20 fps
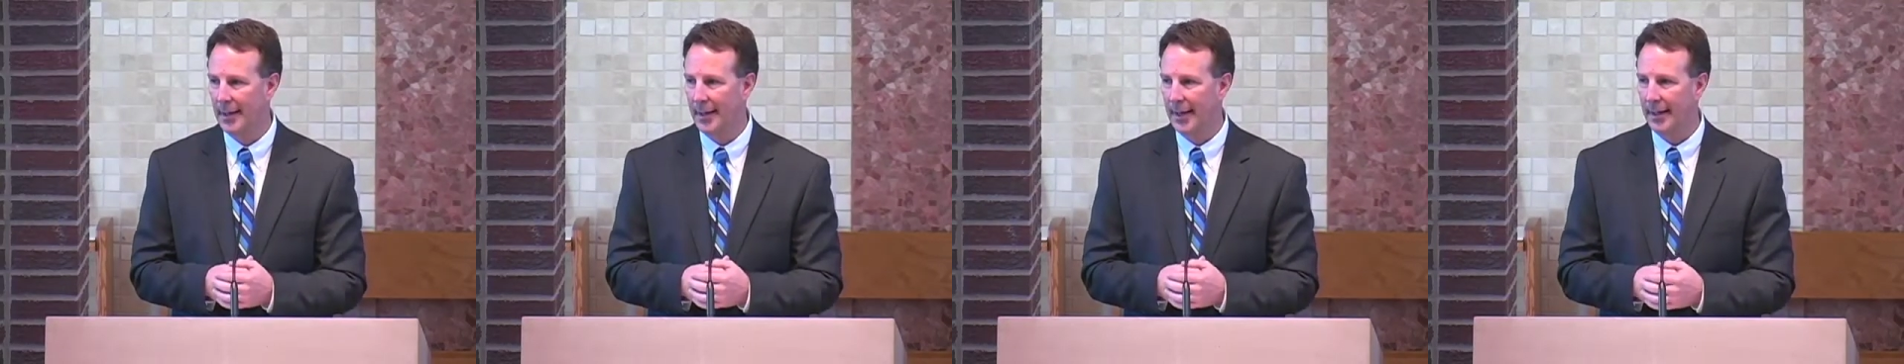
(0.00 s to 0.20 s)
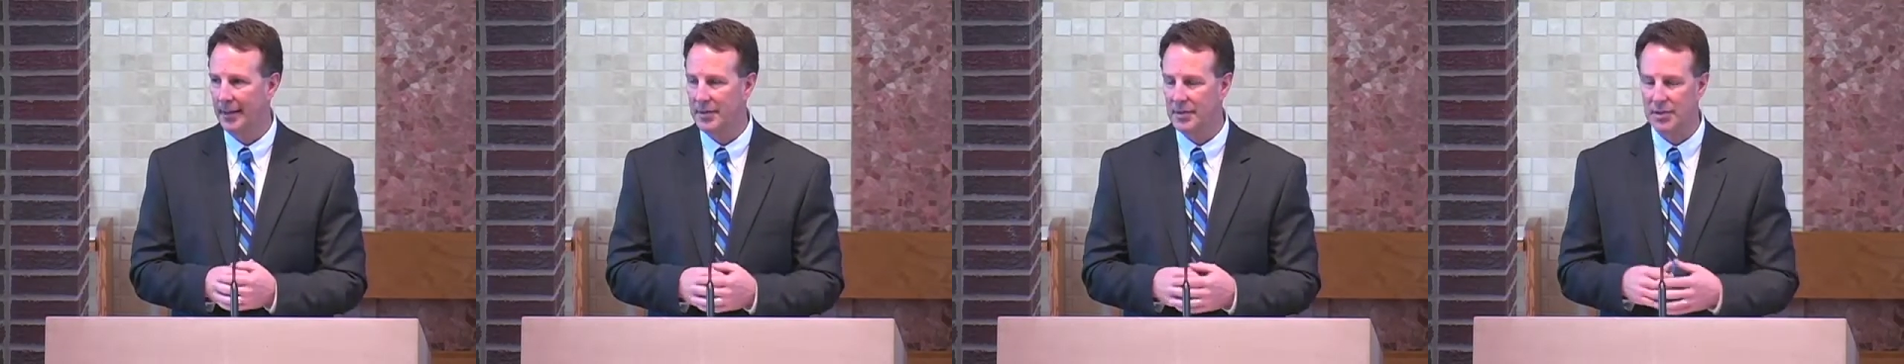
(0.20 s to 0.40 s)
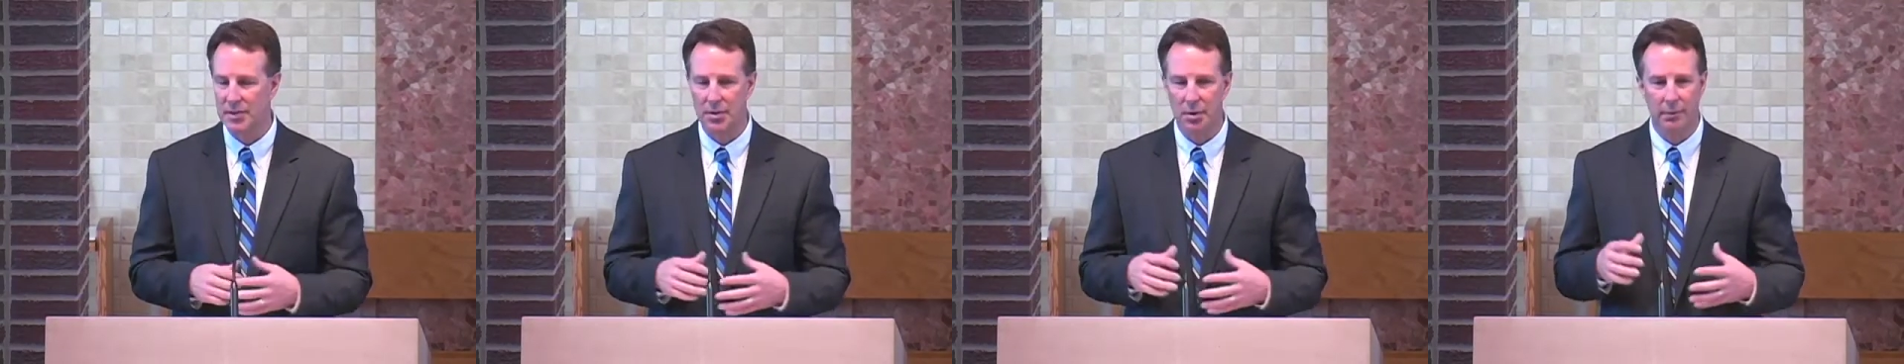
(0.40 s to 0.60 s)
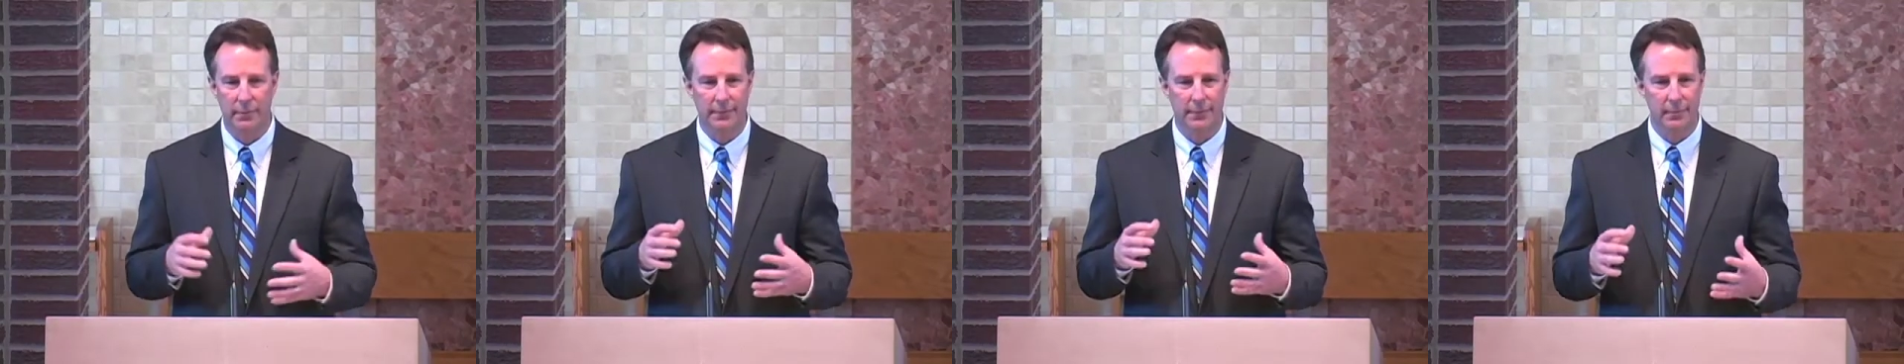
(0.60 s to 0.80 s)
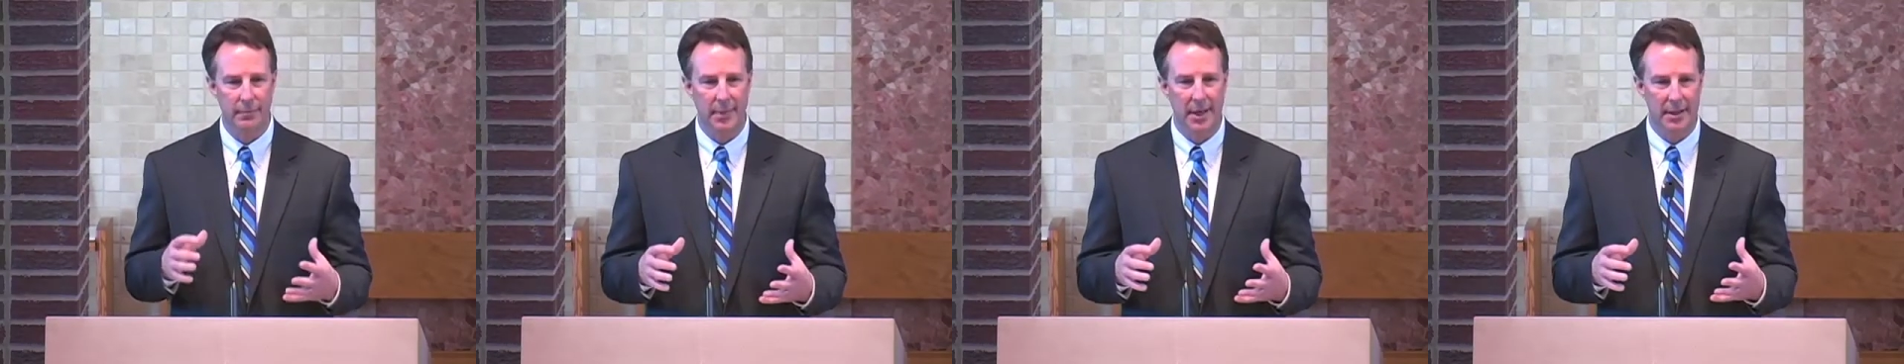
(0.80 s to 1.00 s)
And so
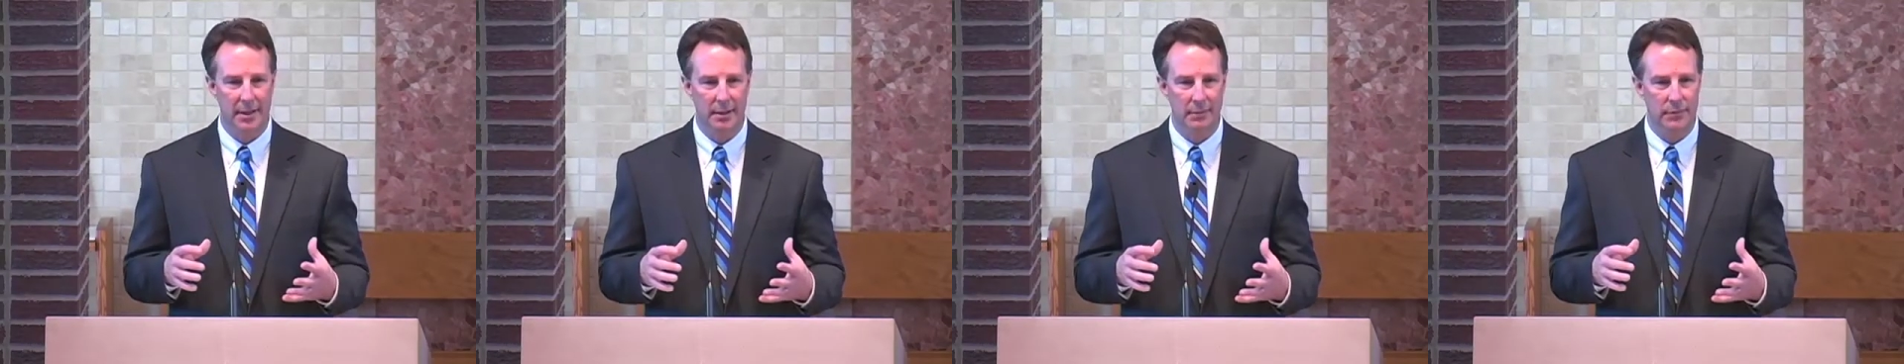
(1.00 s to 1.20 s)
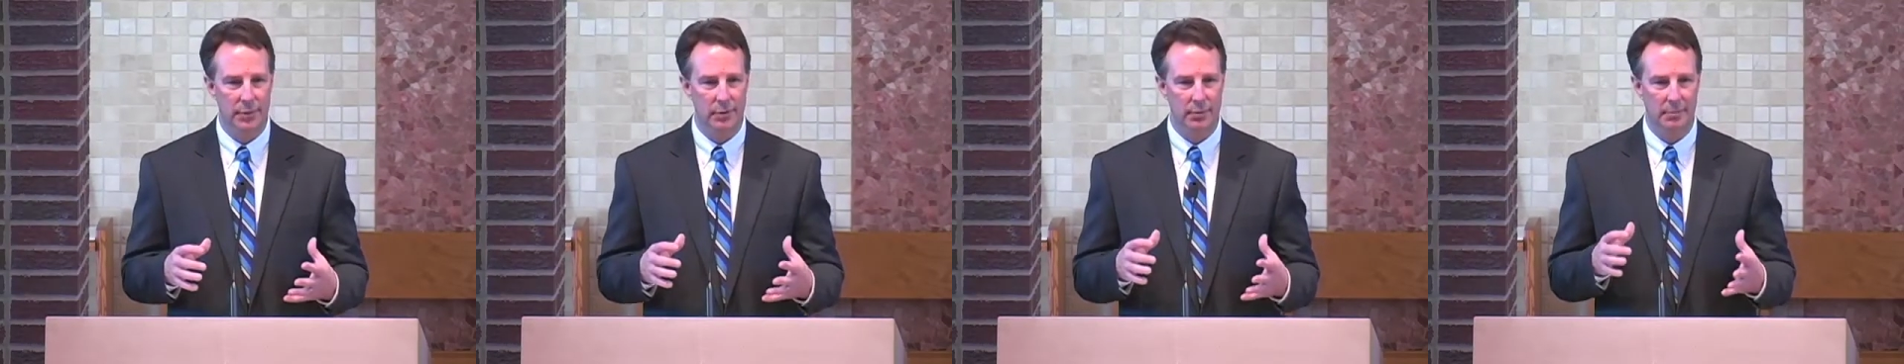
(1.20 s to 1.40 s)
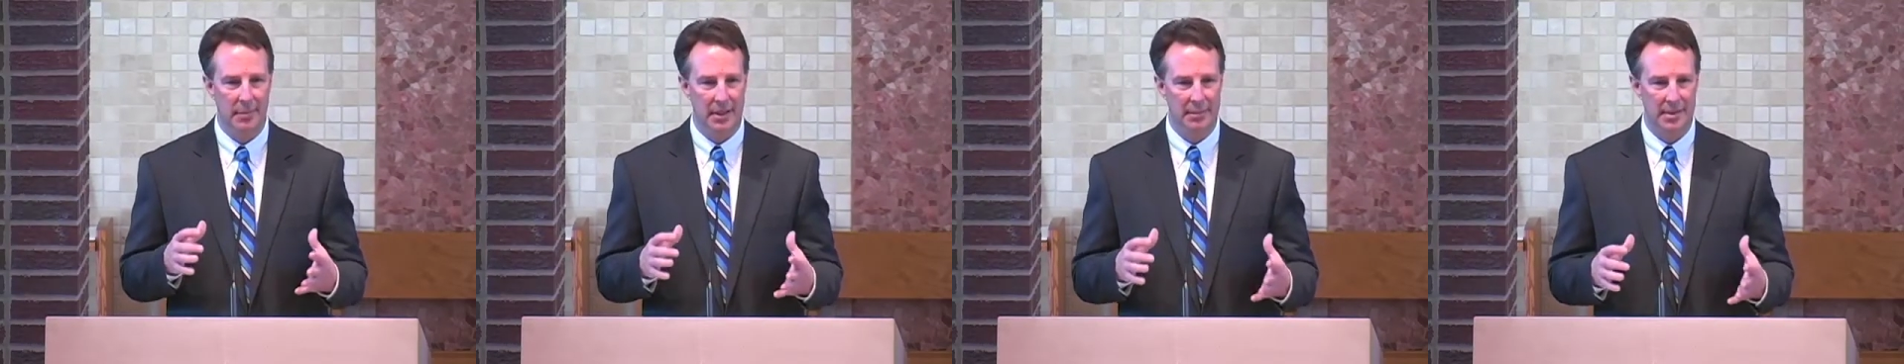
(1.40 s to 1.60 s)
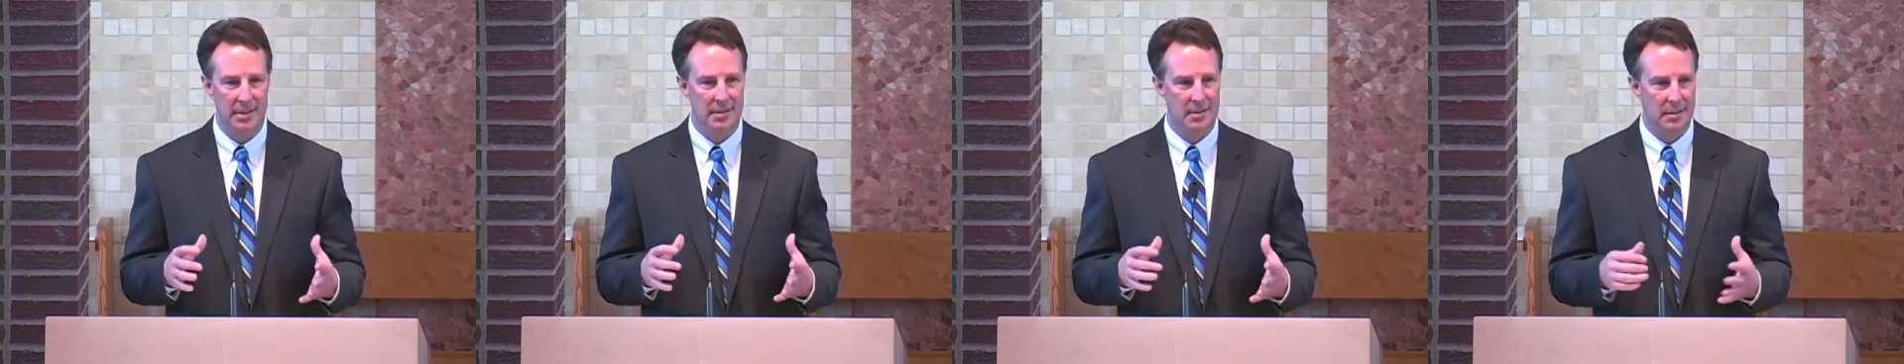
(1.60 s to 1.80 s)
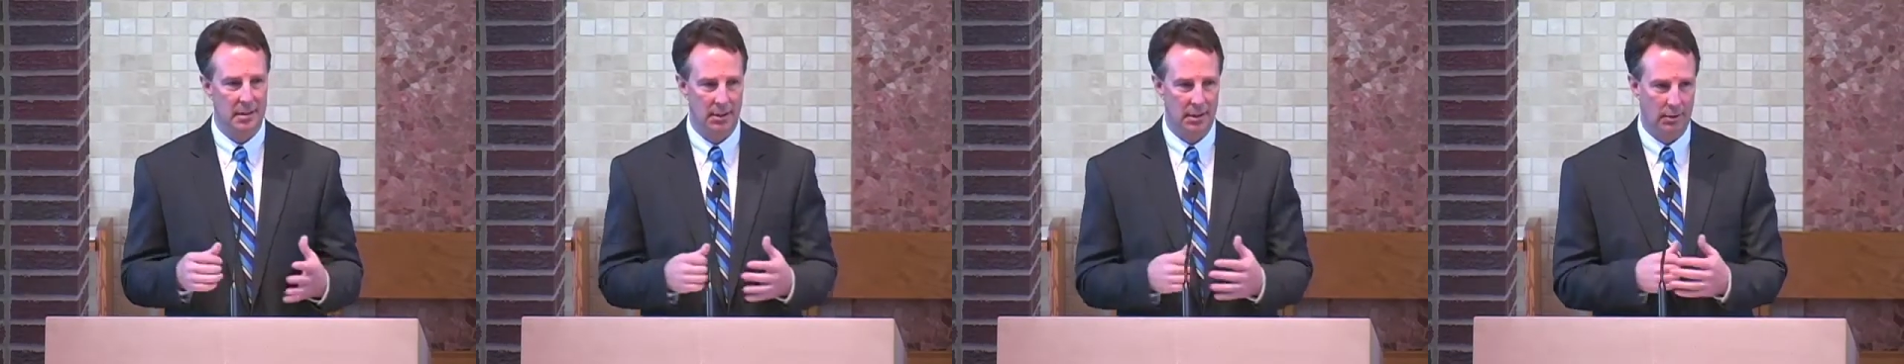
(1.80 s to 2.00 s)
for many of you, maybe
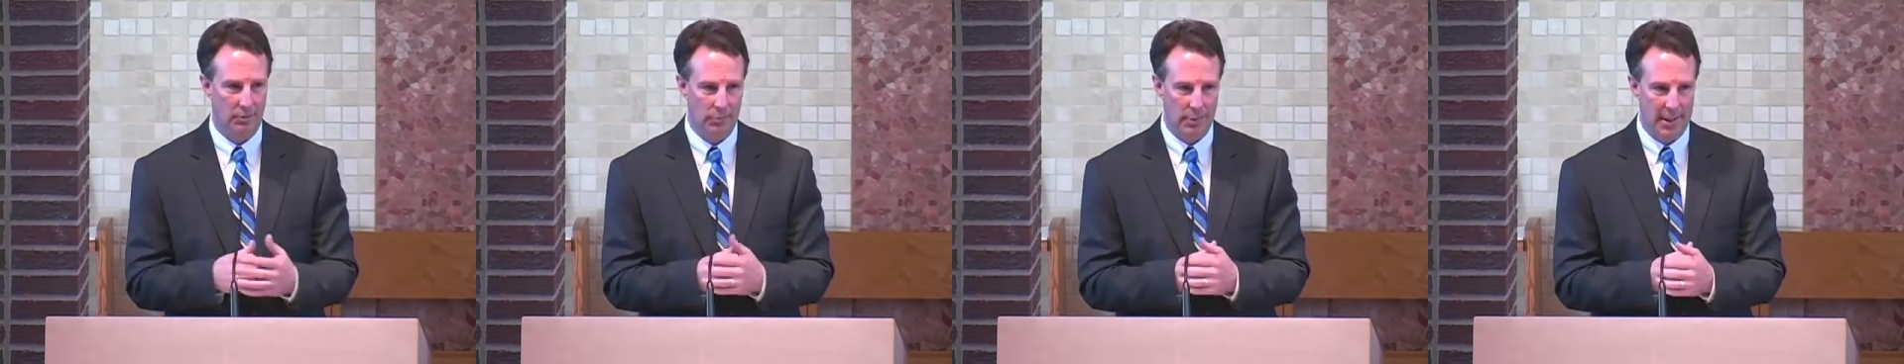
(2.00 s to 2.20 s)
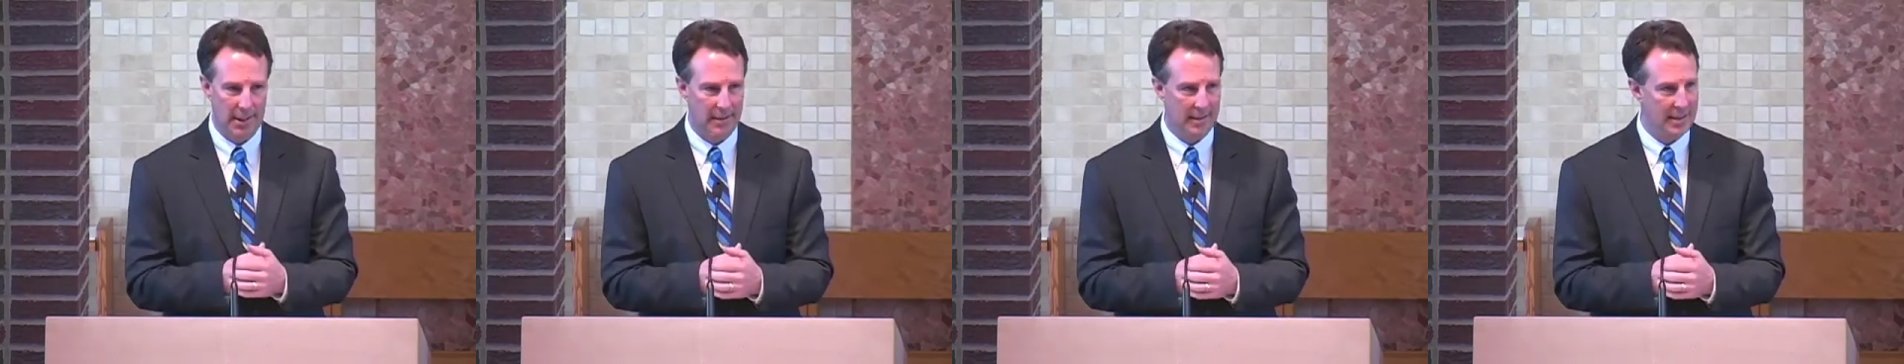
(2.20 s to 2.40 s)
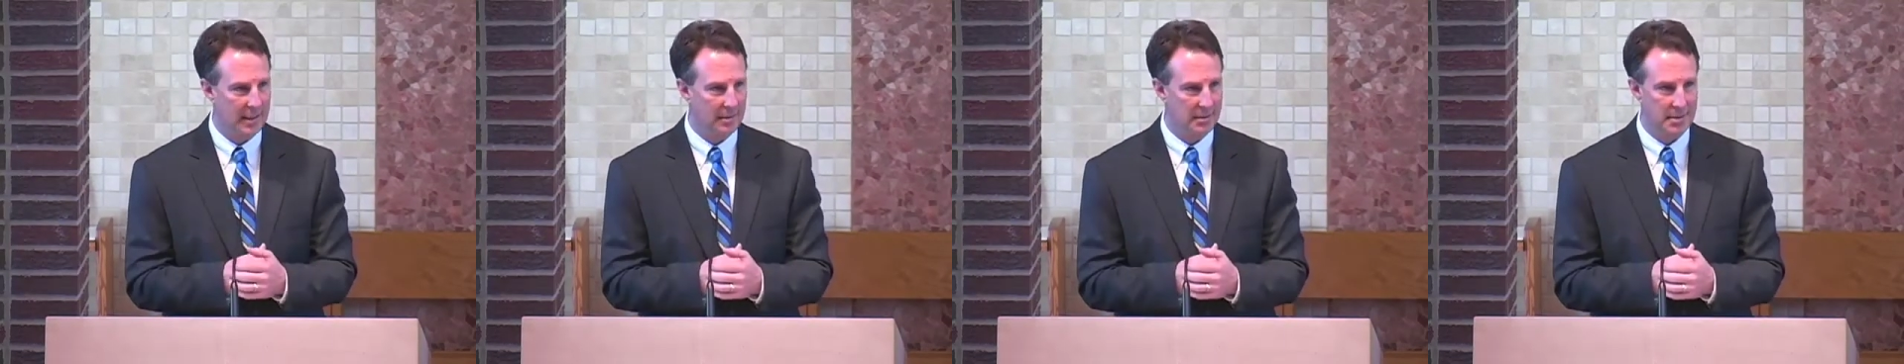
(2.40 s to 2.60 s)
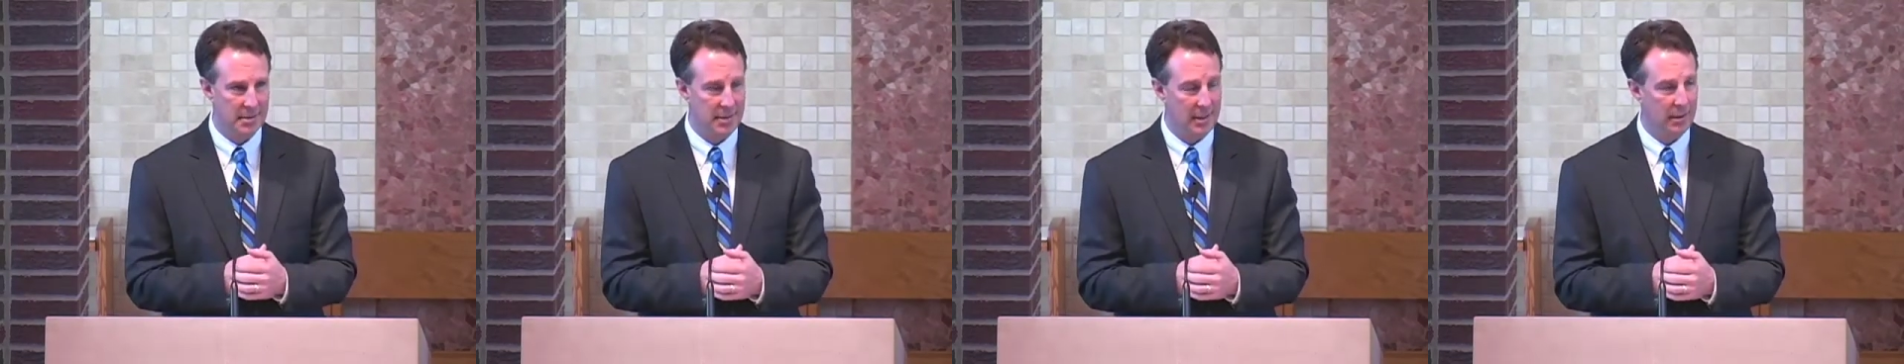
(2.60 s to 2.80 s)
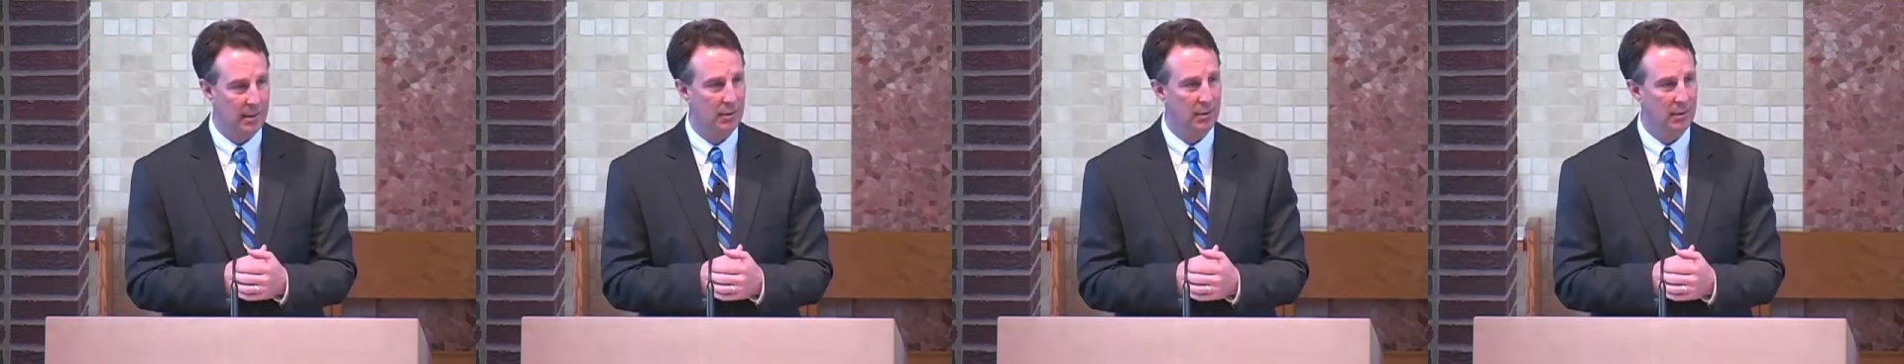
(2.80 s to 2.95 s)
sitting here right now saying,